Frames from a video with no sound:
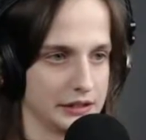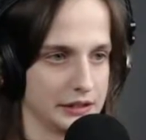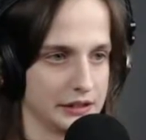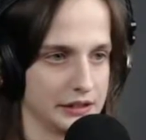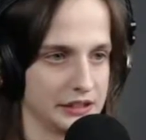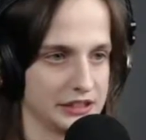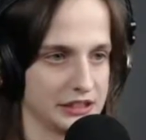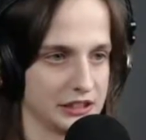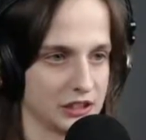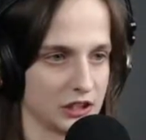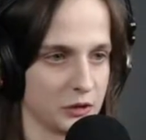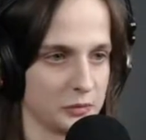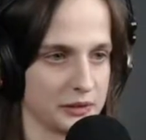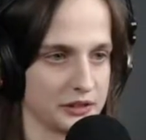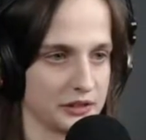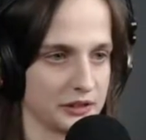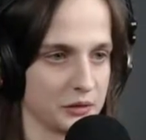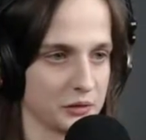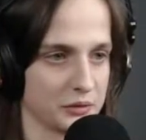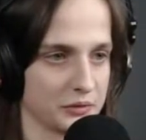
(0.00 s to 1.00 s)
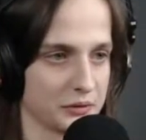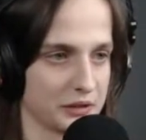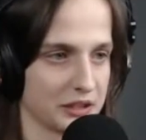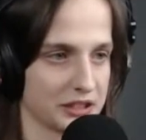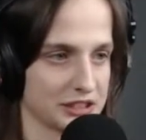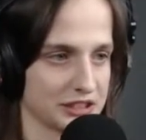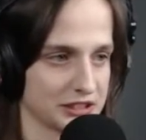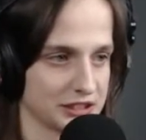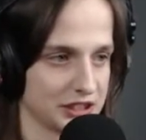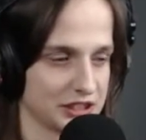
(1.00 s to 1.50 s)
he's gonna open the door for
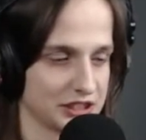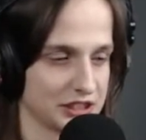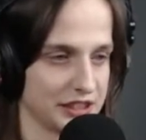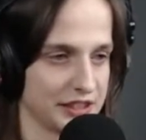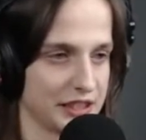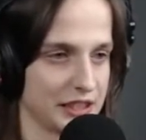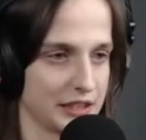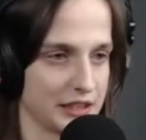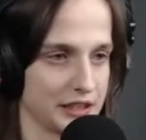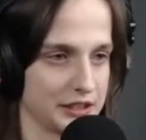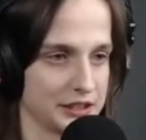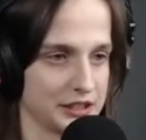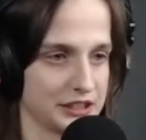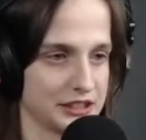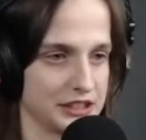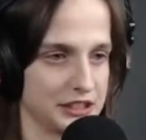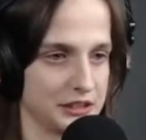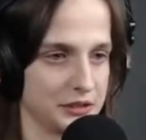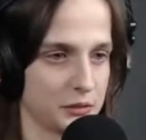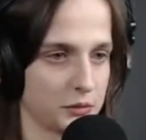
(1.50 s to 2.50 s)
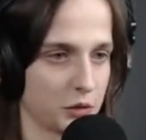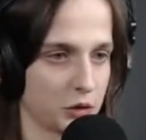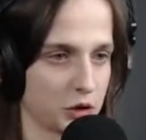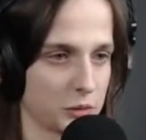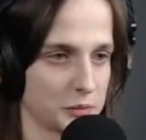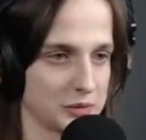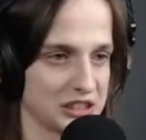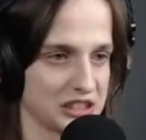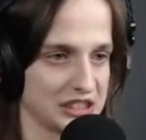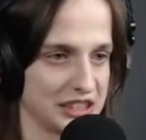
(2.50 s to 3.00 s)
us just like that. As you can see, the
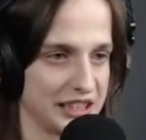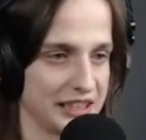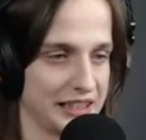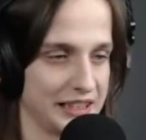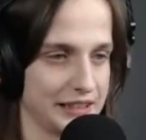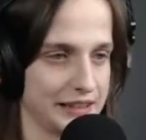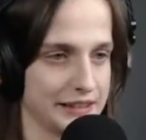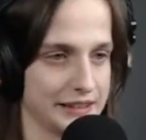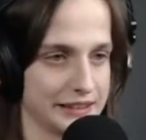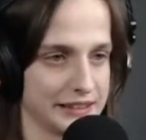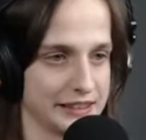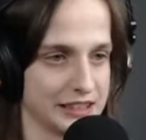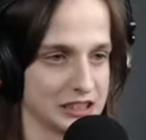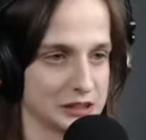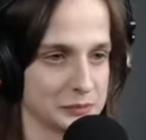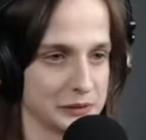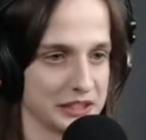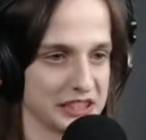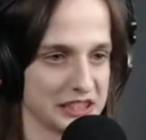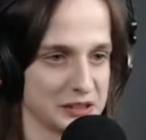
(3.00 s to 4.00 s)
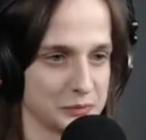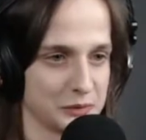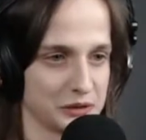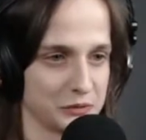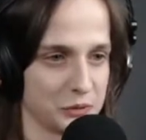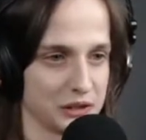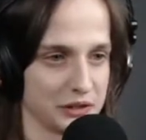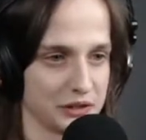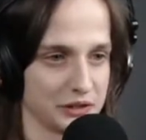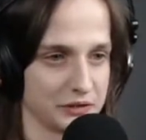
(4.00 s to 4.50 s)
doorknob stayed in its place, but
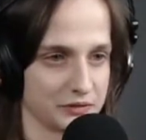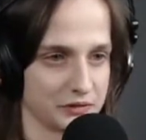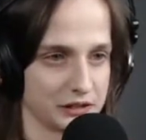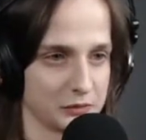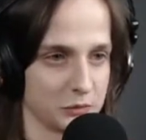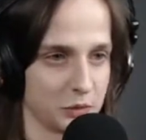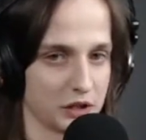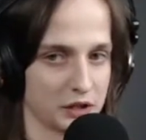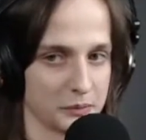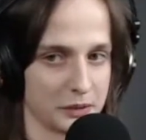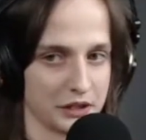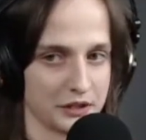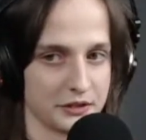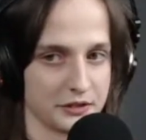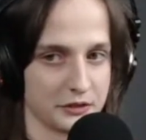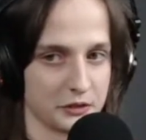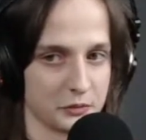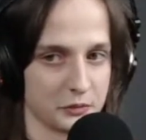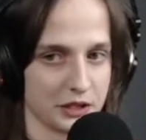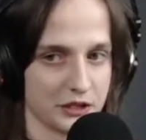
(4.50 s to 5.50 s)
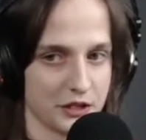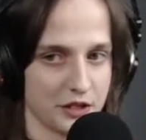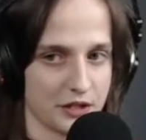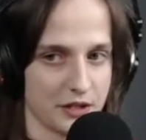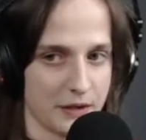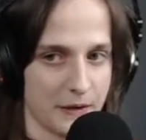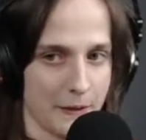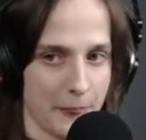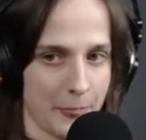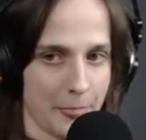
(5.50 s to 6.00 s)
well, don't really worry about it too much.
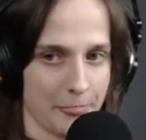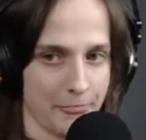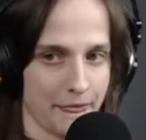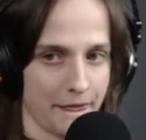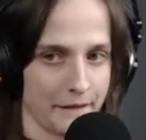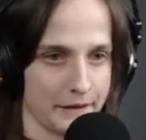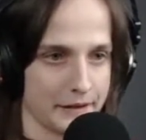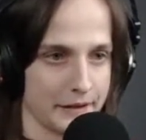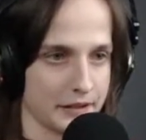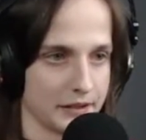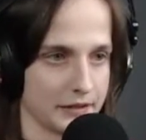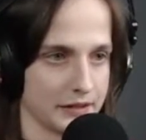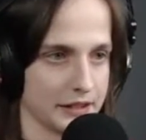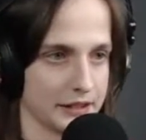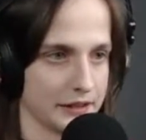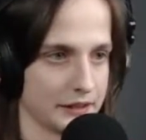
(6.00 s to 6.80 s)
Alright.